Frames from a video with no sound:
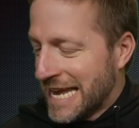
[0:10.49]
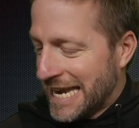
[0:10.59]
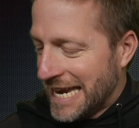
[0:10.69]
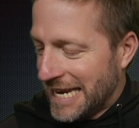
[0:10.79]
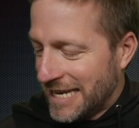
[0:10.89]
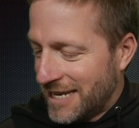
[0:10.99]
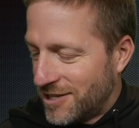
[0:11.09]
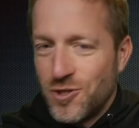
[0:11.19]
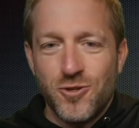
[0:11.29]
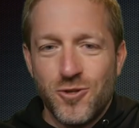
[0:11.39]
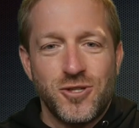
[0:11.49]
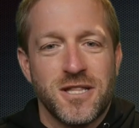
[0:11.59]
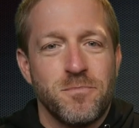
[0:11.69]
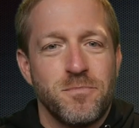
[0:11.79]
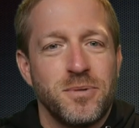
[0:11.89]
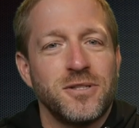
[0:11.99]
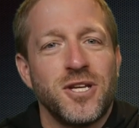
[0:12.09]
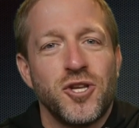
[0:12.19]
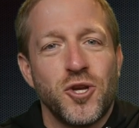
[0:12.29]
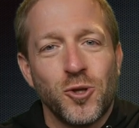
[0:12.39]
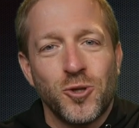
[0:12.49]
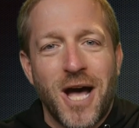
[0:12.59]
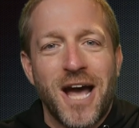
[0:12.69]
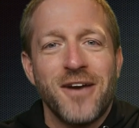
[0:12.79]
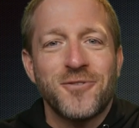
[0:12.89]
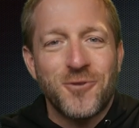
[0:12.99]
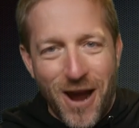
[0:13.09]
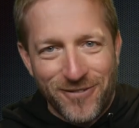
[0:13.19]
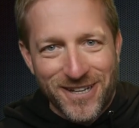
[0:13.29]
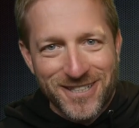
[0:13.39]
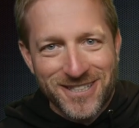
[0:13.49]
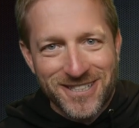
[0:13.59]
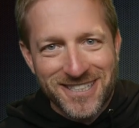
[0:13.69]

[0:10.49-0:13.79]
It is using the built-in YOLO Live graphics.